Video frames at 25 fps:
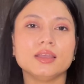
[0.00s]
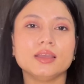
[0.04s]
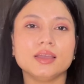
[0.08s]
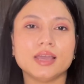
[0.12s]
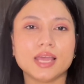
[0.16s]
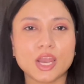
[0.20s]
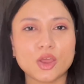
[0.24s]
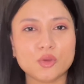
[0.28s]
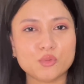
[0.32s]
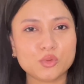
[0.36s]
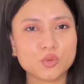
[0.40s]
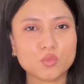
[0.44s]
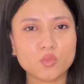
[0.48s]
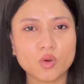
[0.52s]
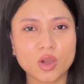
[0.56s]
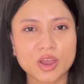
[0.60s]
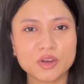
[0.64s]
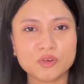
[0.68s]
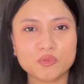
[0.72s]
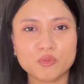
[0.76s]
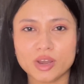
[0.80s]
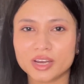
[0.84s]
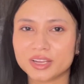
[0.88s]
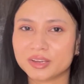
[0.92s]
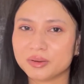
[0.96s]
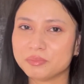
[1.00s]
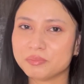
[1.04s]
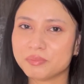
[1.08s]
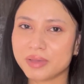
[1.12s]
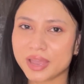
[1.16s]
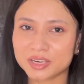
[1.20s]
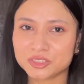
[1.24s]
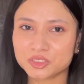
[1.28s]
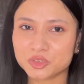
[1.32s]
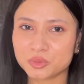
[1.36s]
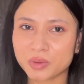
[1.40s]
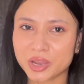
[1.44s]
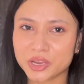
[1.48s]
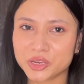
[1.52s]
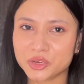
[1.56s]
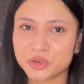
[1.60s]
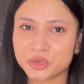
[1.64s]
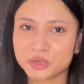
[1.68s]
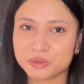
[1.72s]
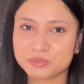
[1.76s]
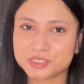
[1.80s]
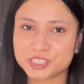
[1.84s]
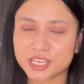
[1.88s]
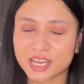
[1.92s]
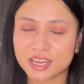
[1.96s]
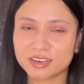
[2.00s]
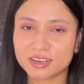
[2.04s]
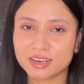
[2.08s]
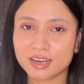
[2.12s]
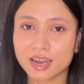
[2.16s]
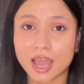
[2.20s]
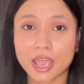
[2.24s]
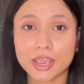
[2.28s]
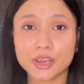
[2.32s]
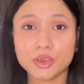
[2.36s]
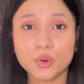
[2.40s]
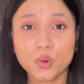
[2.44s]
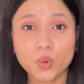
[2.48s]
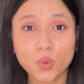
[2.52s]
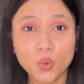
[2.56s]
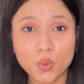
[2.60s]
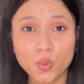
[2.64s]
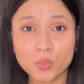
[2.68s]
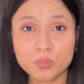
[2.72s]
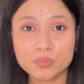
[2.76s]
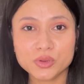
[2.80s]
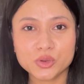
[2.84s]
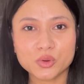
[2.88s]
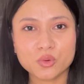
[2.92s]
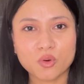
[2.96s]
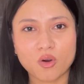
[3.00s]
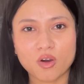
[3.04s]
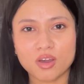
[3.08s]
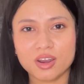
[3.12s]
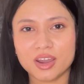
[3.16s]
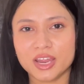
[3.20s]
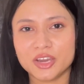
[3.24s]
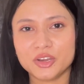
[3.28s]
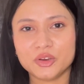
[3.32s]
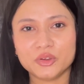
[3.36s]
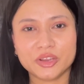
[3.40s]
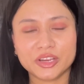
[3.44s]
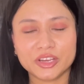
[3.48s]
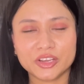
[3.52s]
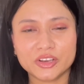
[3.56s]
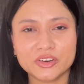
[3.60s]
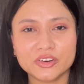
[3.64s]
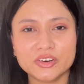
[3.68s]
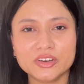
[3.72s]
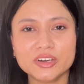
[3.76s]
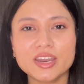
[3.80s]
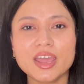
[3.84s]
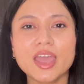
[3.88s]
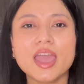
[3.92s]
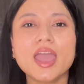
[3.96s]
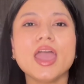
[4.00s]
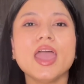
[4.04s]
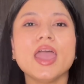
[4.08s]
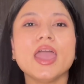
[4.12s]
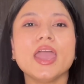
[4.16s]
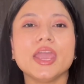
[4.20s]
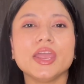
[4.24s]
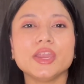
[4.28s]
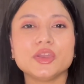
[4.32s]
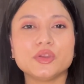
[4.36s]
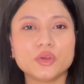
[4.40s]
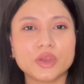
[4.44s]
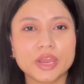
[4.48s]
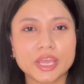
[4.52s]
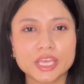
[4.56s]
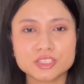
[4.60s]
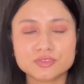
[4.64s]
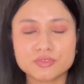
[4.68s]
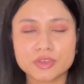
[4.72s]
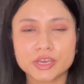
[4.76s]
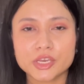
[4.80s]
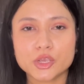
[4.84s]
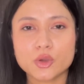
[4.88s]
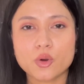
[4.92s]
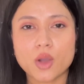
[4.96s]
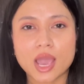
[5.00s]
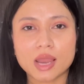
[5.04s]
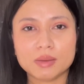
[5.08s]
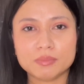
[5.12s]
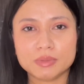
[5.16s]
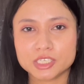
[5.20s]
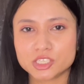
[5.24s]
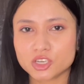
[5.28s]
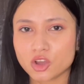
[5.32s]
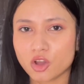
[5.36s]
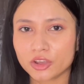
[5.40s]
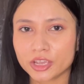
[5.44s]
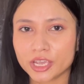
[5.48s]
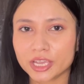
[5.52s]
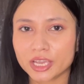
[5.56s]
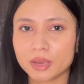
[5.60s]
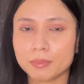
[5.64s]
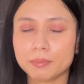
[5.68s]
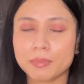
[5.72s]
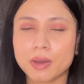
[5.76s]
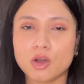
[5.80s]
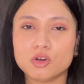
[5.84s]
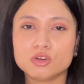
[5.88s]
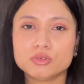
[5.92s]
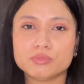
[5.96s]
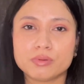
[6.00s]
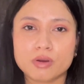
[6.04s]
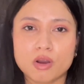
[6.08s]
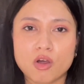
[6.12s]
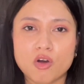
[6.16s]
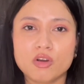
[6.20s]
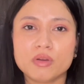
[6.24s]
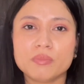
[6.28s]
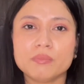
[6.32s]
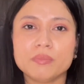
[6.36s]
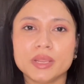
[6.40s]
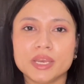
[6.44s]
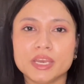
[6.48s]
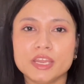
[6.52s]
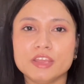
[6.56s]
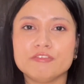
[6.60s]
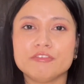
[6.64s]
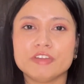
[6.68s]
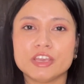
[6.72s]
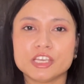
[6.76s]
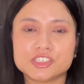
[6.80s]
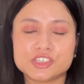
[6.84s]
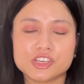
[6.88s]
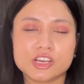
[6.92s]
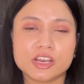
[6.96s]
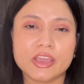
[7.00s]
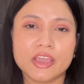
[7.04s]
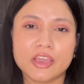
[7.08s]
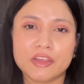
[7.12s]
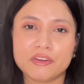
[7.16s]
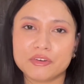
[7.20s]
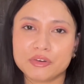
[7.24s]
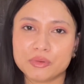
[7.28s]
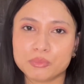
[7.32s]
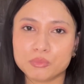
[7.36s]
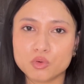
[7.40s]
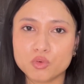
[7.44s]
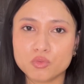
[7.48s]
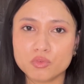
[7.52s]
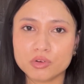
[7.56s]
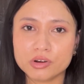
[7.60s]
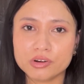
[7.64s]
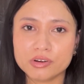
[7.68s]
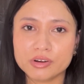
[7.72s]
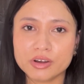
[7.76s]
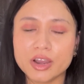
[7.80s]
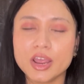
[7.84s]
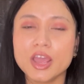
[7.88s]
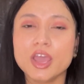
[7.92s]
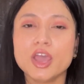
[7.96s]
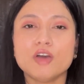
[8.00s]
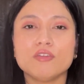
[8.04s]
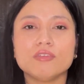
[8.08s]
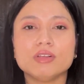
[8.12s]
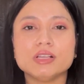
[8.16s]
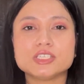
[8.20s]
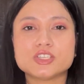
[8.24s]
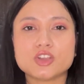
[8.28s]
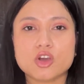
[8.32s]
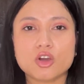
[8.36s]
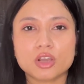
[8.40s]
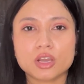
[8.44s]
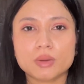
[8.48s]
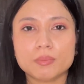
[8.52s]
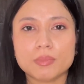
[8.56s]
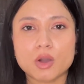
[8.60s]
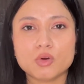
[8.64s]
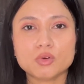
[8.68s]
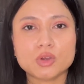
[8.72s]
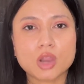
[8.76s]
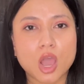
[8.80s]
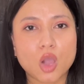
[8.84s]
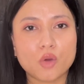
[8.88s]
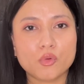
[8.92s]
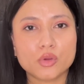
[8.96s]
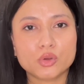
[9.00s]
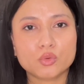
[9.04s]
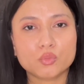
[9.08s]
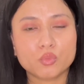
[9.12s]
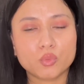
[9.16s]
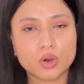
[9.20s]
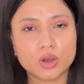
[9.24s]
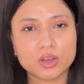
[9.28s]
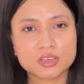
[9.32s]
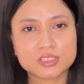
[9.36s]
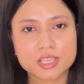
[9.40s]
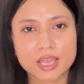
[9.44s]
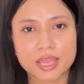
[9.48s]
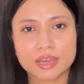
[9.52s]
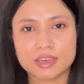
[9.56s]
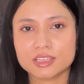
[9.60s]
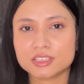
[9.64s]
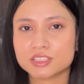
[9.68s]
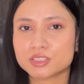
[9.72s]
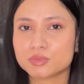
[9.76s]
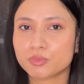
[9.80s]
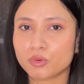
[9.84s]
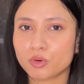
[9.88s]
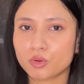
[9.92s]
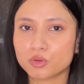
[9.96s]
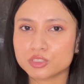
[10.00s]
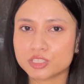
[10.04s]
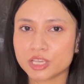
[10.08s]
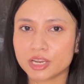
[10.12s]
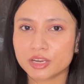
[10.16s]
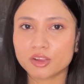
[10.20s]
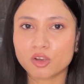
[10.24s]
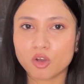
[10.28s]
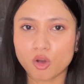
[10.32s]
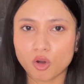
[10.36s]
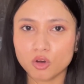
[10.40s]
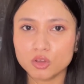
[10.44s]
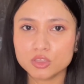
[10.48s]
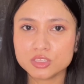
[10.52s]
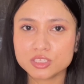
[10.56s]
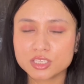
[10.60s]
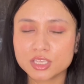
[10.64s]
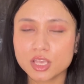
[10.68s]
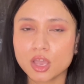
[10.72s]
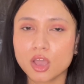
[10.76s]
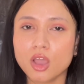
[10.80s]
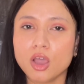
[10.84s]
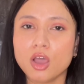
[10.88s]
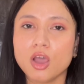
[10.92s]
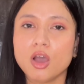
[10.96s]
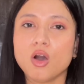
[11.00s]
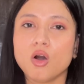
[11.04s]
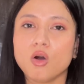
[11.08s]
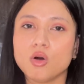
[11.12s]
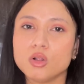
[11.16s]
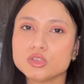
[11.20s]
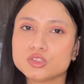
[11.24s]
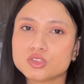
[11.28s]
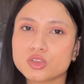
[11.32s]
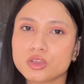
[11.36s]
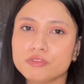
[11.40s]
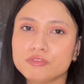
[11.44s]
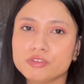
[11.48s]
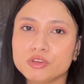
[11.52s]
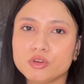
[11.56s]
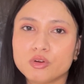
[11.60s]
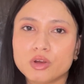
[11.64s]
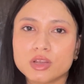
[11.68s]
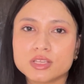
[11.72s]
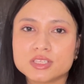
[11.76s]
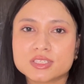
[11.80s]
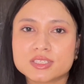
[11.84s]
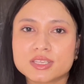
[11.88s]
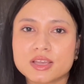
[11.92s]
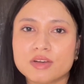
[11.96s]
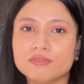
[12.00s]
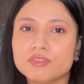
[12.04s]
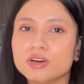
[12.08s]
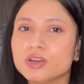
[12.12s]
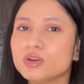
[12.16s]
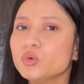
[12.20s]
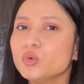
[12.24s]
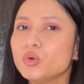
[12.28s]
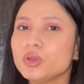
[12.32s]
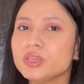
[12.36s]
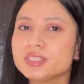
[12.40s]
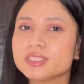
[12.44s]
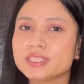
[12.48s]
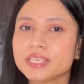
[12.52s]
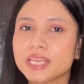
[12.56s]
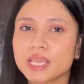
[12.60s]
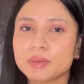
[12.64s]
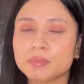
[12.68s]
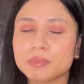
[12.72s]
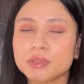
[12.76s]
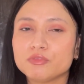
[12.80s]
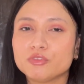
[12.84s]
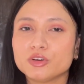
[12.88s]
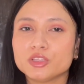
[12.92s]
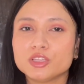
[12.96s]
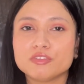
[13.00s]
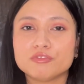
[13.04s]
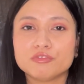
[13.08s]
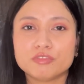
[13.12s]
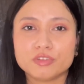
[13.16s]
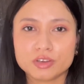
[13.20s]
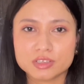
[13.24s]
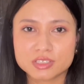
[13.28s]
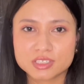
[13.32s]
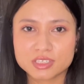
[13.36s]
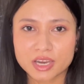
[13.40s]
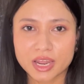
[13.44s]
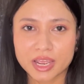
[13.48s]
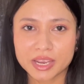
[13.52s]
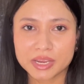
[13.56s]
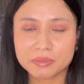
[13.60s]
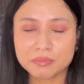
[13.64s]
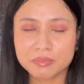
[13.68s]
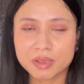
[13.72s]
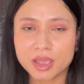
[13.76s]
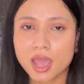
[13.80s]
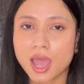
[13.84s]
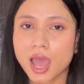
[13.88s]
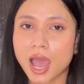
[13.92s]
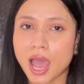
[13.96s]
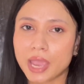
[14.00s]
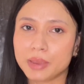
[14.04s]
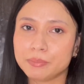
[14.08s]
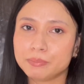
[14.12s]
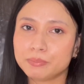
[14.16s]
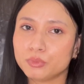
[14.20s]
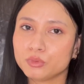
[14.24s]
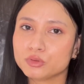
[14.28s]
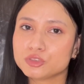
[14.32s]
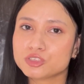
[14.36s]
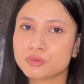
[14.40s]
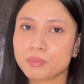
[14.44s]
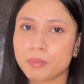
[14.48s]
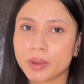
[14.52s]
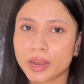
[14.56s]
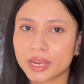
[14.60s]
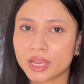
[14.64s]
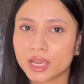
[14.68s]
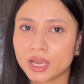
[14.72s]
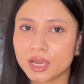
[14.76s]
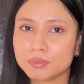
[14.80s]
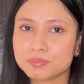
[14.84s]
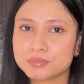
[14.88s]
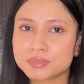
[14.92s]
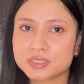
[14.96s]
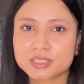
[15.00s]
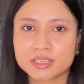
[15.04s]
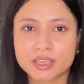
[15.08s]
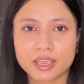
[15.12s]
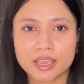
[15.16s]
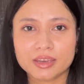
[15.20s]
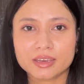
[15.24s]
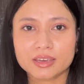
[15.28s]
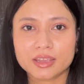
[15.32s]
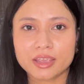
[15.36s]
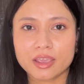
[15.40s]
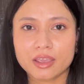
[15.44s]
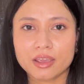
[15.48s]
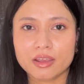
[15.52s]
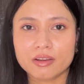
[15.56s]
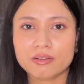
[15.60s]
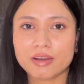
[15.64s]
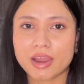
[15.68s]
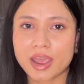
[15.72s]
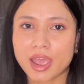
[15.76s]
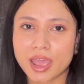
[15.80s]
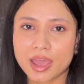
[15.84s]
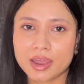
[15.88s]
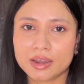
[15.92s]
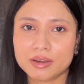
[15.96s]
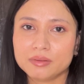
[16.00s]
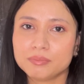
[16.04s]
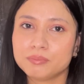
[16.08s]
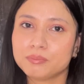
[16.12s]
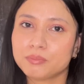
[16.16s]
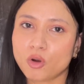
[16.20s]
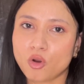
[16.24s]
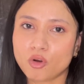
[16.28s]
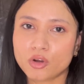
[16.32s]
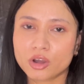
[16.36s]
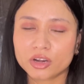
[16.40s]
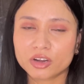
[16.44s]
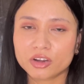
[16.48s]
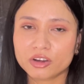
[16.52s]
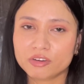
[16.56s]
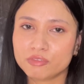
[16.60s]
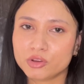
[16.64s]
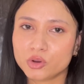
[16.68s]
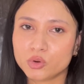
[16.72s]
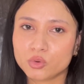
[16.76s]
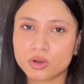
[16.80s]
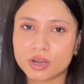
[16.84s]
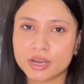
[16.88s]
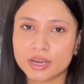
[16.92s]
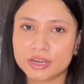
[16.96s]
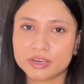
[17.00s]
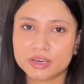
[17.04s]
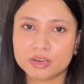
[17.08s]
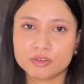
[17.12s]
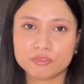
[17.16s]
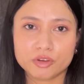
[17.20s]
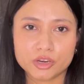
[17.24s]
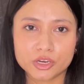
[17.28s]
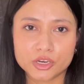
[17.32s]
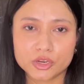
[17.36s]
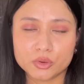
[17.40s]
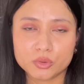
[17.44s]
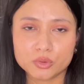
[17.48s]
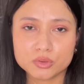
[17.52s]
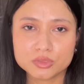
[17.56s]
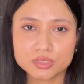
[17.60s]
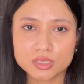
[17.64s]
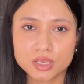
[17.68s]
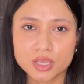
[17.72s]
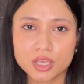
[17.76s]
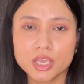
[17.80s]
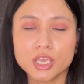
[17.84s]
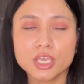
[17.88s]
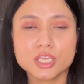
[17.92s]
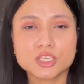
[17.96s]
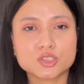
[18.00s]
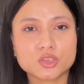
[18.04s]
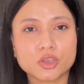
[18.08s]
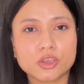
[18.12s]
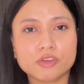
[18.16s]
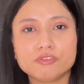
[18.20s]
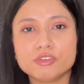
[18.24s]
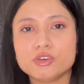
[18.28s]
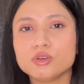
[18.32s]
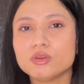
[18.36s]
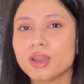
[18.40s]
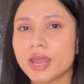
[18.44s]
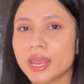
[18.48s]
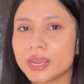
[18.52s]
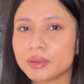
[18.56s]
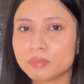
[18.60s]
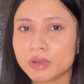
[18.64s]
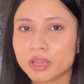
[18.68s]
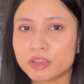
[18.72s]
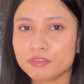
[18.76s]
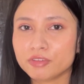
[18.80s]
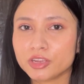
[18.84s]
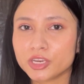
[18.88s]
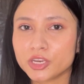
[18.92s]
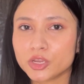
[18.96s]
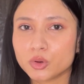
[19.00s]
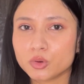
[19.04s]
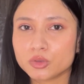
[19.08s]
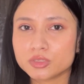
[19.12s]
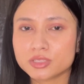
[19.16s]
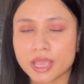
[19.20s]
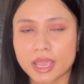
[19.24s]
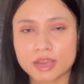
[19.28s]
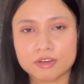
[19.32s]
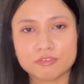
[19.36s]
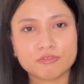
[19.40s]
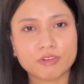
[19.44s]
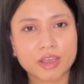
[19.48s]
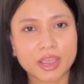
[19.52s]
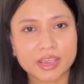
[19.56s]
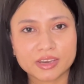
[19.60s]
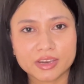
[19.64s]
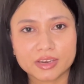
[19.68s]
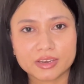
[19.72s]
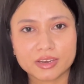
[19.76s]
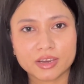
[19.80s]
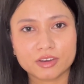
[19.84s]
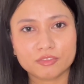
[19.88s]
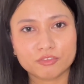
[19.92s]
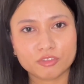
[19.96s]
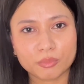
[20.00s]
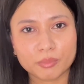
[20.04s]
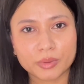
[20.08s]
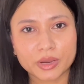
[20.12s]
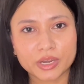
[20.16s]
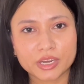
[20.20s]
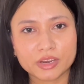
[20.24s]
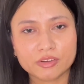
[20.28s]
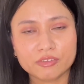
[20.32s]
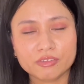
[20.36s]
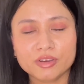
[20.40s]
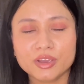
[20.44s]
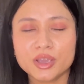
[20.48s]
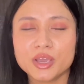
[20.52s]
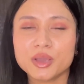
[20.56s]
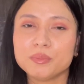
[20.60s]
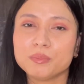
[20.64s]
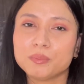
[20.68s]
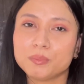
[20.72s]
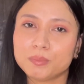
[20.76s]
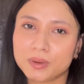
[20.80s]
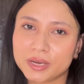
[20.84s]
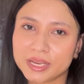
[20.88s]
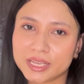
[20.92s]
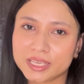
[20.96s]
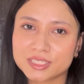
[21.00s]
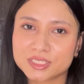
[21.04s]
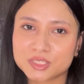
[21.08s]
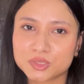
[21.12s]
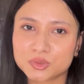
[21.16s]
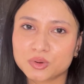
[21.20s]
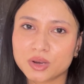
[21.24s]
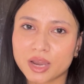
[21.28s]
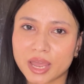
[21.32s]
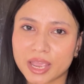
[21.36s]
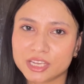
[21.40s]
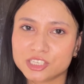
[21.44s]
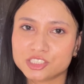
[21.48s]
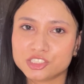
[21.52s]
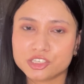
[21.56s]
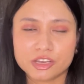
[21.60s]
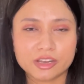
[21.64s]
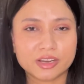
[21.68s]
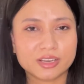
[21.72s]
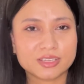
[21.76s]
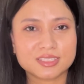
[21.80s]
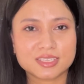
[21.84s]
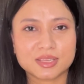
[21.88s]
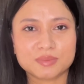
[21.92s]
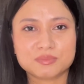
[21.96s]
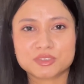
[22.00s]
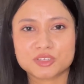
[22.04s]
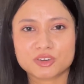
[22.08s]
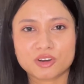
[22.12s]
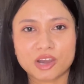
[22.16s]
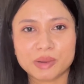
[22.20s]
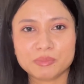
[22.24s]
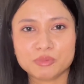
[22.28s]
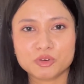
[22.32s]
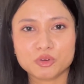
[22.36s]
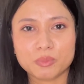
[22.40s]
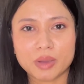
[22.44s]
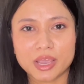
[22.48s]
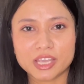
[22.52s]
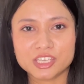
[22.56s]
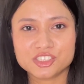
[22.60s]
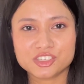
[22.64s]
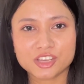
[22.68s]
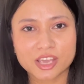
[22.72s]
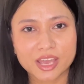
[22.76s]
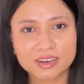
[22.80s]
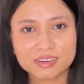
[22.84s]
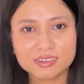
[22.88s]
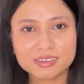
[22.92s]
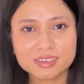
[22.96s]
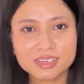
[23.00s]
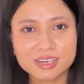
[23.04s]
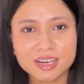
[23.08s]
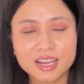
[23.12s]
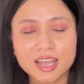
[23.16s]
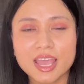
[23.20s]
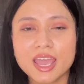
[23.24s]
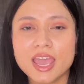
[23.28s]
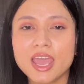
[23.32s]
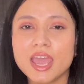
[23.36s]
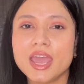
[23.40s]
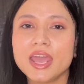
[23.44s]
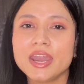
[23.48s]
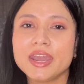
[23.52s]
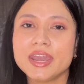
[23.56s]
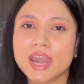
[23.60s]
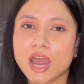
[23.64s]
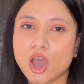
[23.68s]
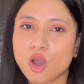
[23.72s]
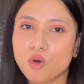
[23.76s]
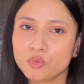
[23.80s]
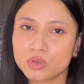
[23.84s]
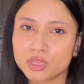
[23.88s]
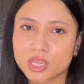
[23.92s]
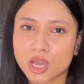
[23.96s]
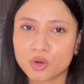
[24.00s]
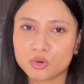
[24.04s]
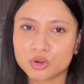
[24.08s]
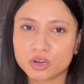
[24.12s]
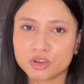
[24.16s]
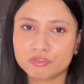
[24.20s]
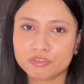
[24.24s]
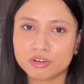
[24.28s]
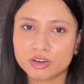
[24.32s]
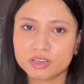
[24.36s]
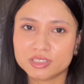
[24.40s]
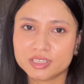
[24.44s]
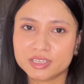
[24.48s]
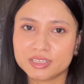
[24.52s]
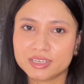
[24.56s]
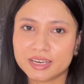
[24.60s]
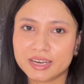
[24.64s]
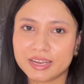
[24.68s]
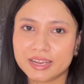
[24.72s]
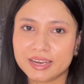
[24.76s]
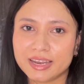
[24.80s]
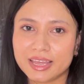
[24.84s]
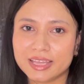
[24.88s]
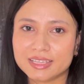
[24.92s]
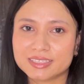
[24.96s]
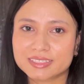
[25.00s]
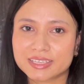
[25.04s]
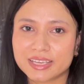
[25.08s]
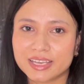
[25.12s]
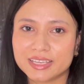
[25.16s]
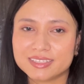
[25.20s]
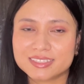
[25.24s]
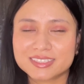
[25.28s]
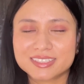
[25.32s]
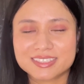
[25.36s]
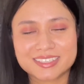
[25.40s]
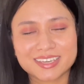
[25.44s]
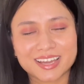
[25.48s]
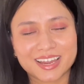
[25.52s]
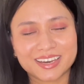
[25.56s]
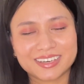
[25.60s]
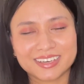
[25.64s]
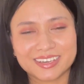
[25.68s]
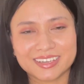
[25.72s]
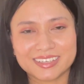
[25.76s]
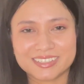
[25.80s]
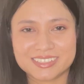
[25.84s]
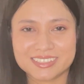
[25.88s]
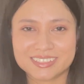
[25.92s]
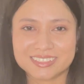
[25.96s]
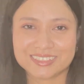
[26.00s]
Hello everyone, welcome back to my YouTube channel. I hope you all are doing good. In today's video, I'll be talking about Braun mini facial hair remover. We'll talk about how it works and its pros and cons. Also, if you are someone who is seeing me for the first time, I post makeup, skincare and product review related videos. So if you like my videos and find it informative, please do like, share and subscribe to my channel. Now without a further delay, let's get started.